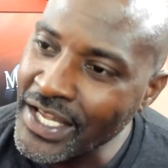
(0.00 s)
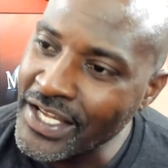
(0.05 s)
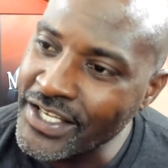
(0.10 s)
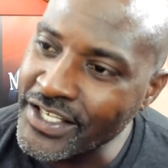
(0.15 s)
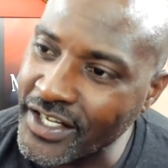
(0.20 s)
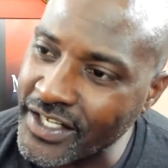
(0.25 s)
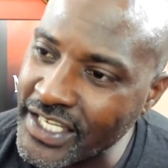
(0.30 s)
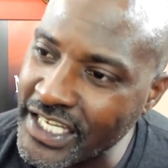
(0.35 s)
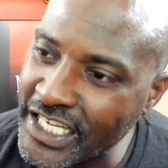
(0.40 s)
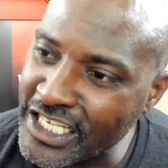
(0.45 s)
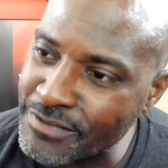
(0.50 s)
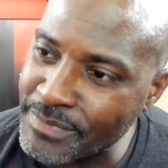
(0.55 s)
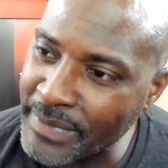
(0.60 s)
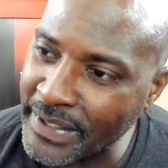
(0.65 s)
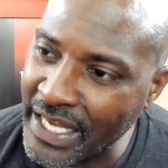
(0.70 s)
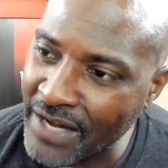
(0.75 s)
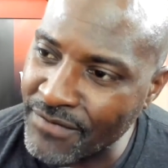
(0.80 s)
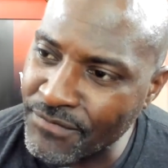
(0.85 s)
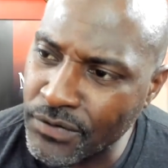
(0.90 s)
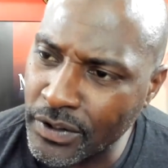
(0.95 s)
Young kids
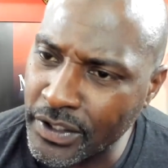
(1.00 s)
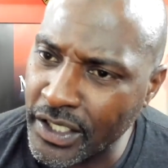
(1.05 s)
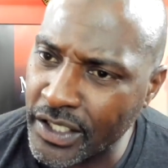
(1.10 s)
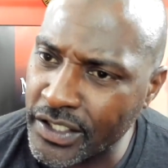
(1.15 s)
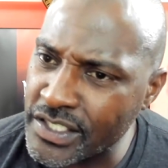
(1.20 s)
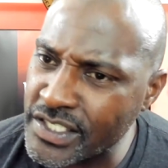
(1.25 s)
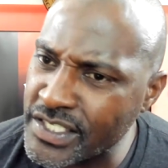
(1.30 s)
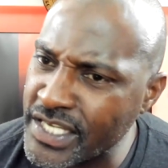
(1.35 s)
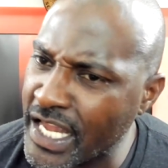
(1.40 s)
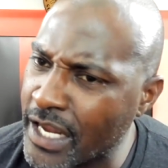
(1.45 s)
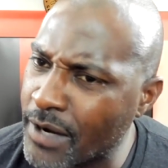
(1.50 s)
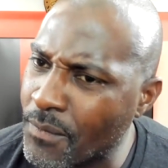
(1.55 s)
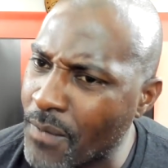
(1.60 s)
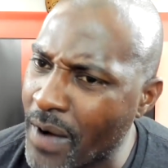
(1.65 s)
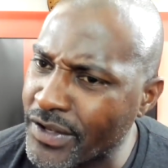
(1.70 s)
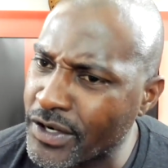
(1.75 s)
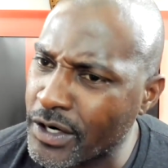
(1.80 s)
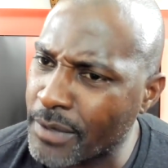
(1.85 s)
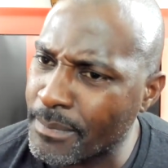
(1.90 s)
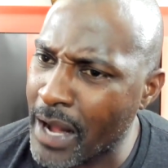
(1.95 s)
may not fully understand
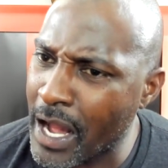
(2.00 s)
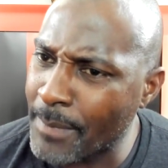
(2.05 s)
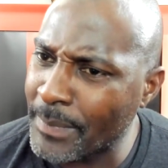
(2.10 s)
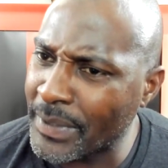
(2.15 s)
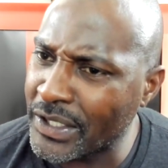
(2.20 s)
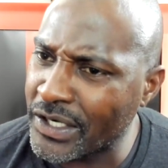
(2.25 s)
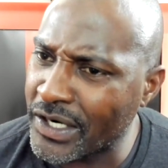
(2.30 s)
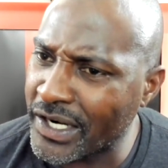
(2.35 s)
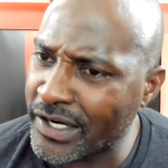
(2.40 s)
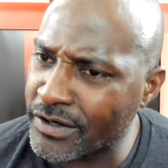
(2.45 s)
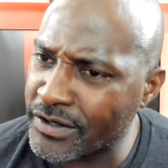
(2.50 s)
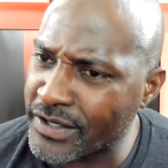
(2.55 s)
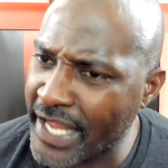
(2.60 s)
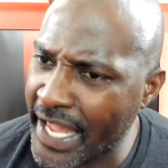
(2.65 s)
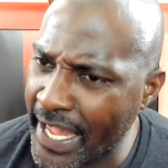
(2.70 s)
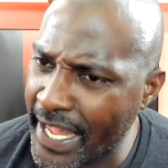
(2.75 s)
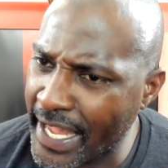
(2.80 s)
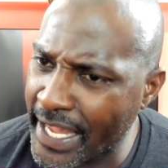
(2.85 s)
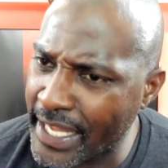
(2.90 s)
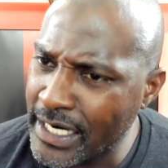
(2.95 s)
why their mom and their
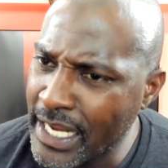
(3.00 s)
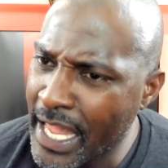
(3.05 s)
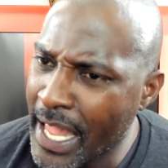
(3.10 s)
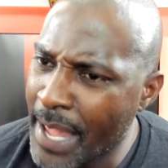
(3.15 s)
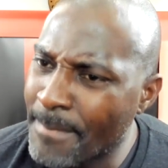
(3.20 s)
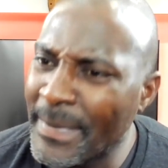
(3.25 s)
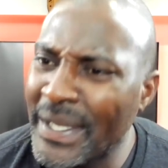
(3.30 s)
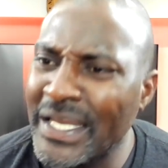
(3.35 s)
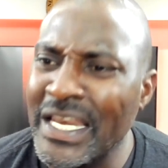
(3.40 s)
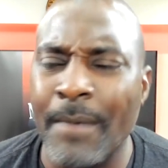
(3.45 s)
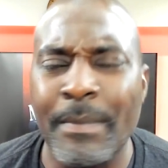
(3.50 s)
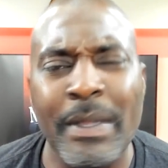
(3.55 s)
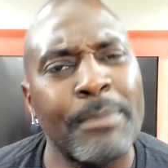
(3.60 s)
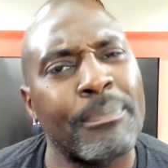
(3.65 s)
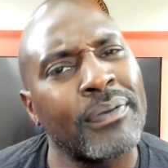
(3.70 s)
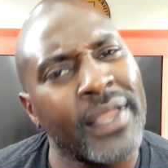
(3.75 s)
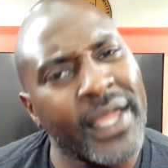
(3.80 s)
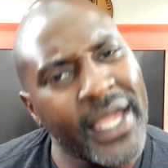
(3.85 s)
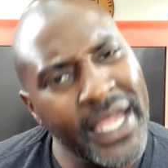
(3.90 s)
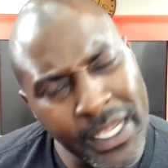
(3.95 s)
dad may not be
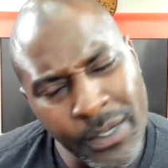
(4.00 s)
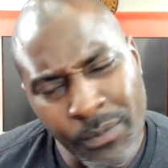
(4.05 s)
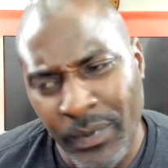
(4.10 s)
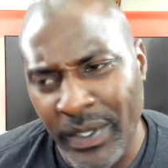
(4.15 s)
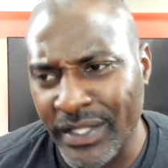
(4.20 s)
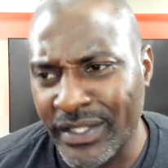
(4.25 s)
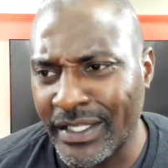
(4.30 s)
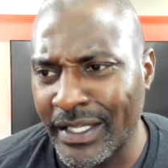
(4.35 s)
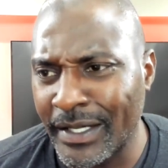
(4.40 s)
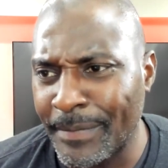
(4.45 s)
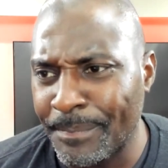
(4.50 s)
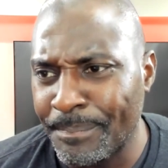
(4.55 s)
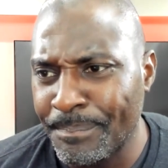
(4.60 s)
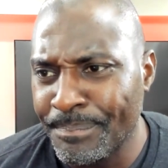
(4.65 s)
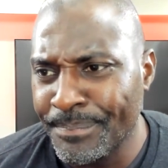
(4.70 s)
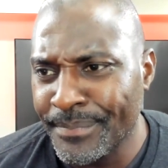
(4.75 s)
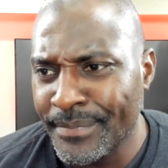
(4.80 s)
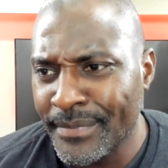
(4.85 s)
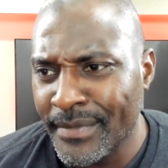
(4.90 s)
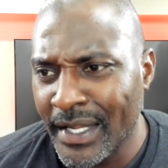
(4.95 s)
playing with them
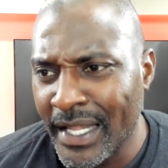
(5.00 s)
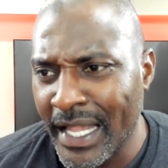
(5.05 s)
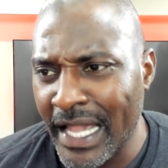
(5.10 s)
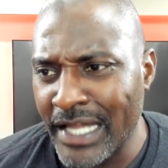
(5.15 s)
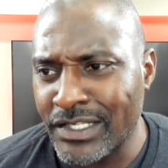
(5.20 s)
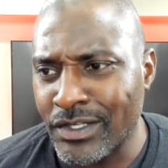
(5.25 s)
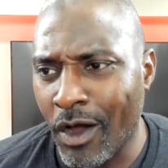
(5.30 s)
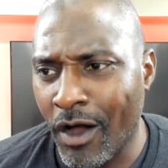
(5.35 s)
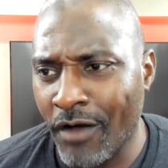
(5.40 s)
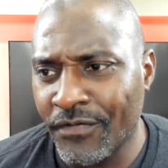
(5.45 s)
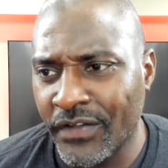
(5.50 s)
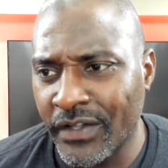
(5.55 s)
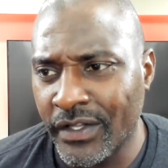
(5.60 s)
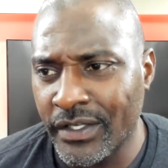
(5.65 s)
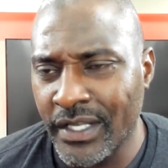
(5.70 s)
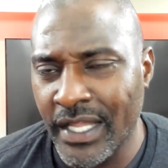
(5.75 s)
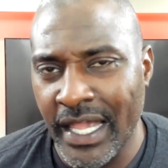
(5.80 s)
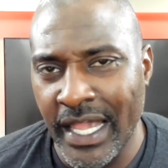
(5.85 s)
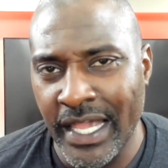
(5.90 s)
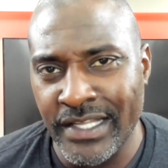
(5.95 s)
as
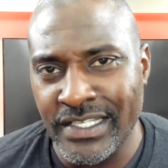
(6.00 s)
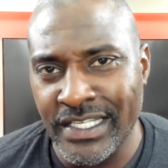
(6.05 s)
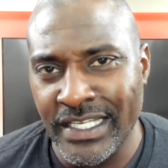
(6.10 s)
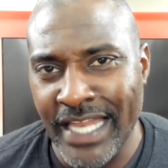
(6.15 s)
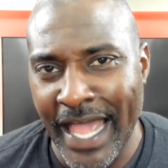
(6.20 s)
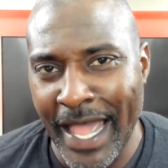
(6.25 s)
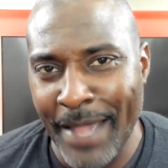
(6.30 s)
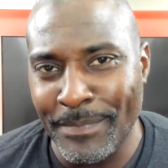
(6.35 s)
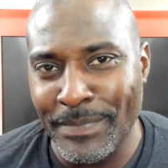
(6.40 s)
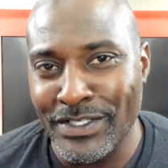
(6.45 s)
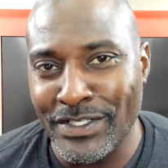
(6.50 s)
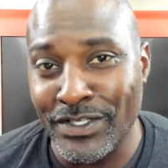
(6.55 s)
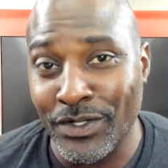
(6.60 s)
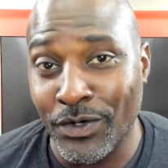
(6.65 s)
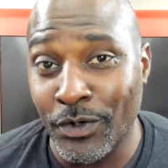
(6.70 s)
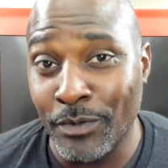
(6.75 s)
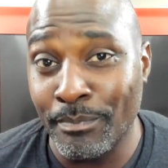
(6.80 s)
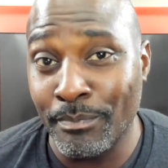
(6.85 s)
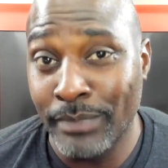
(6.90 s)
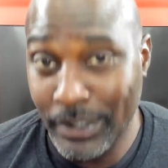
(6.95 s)
often as it happens
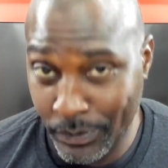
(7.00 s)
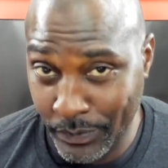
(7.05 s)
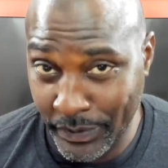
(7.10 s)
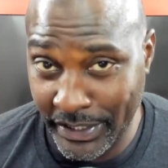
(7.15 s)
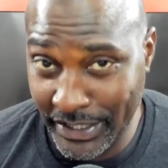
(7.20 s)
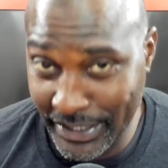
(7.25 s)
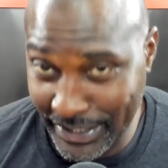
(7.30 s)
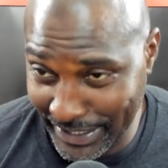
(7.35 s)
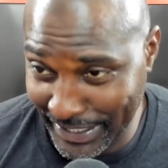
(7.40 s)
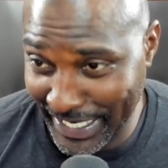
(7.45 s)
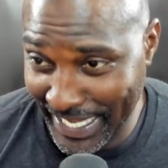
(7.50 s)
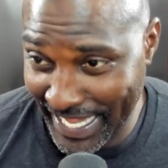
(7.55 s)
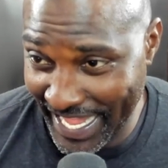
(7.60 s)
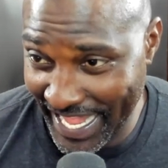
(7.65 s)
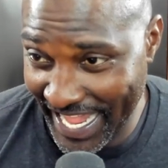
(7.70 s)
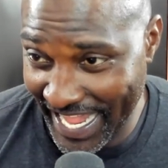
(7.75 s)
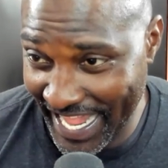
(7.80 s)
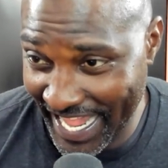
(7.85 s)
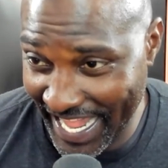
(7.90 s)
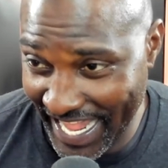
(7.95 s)
on Bluey.
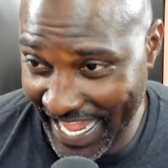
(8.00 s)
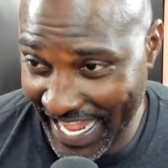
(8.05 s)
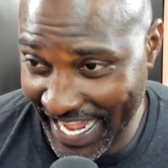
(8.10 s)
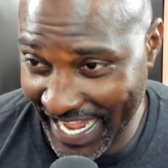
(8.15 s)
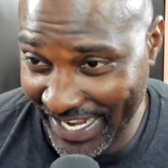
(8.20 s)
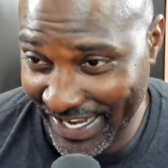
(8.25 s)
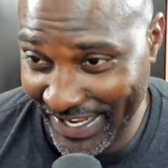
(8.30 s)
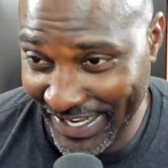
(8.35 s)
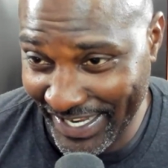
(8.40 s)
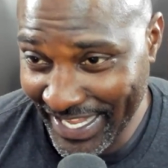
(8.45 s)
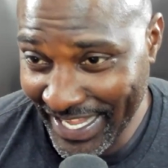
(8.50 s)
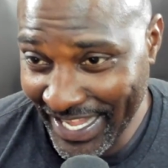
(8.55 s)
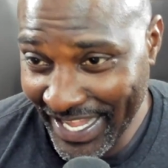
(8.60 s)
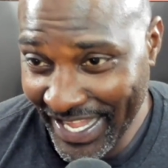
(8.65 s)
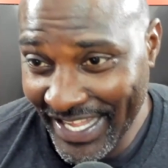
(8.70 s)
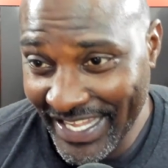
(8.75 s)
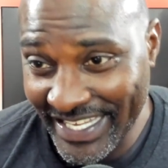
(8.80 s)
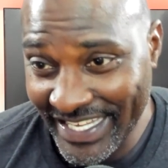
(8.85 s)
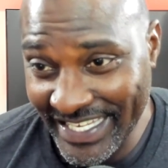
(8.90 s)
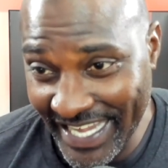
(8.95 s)
yeah,
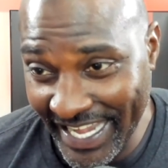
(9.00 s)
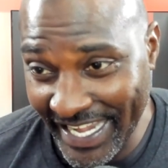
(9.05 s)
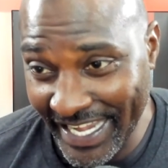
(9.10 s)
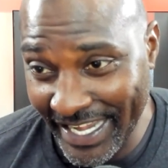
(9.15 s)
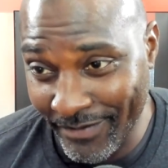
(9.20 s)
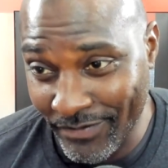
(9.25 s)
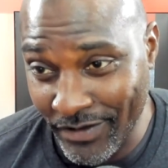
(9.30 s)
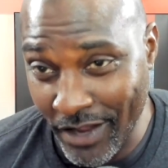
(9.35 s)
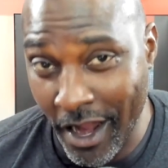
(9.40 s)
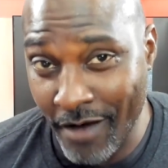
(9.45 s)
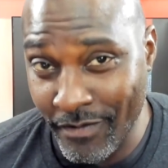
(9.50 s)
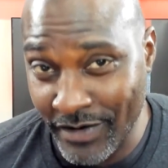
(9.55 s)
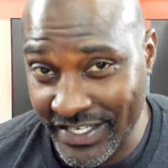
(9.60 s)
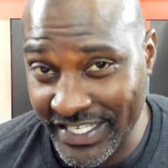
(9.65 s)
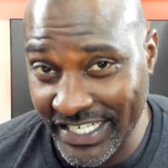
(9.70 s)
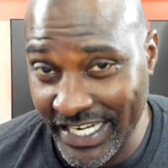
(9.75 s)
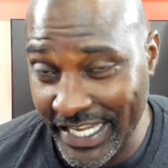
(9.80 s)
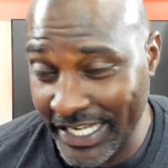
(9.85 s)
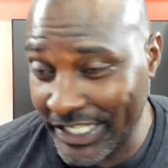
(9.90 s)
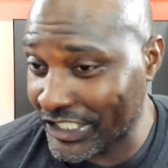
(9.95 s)
if you ever
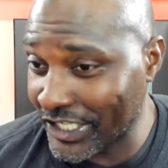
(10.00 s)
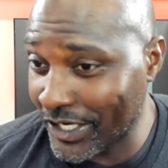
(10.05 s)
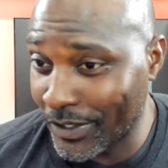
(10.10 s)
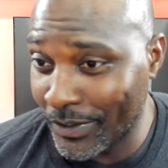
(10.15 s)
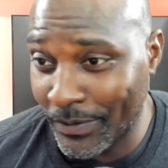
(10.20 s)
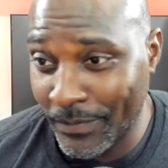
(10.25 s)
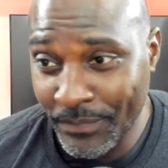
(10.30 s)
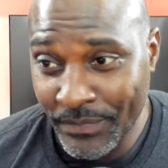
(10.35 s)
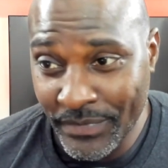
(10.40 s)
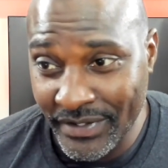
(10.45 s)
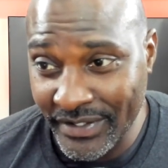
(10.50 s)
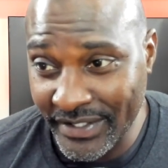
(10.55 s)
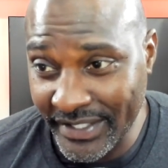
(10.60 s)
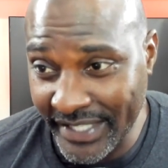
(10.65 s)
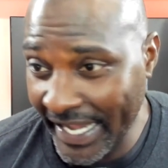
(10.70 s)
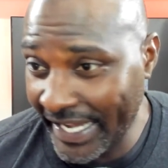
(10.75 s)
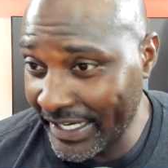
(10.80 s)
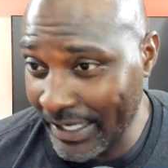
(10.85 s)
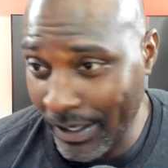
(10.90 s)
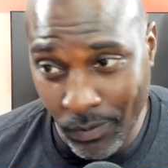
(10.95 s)
seen that show,
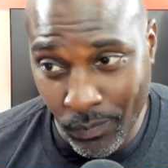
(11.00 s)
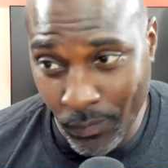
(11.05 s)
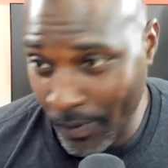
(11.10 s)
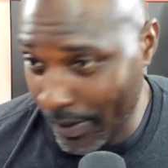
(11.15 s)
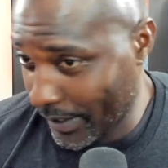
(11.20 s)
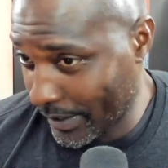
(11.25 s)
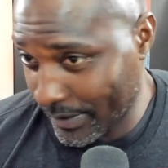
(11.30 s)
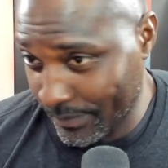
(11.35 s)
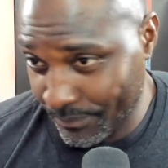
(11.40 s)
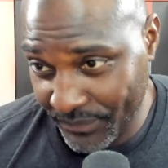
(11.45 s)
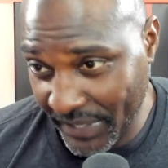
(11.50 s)
they don't work.